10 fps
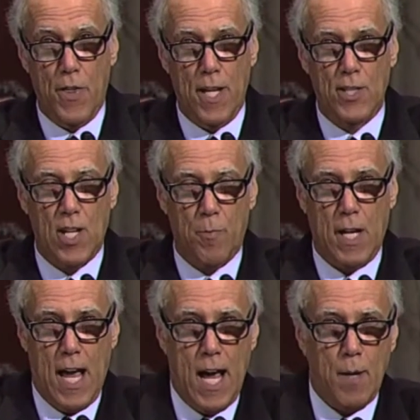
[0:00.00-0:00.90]
But then
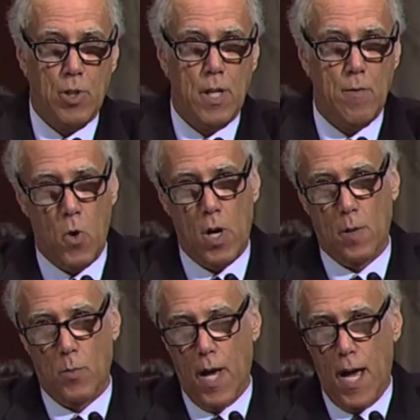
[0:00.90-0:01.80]
something absolutely
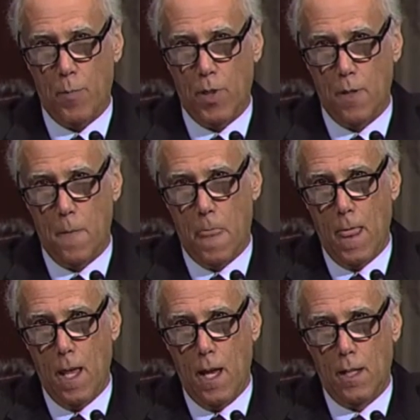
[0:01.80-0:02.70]
remarkable happened.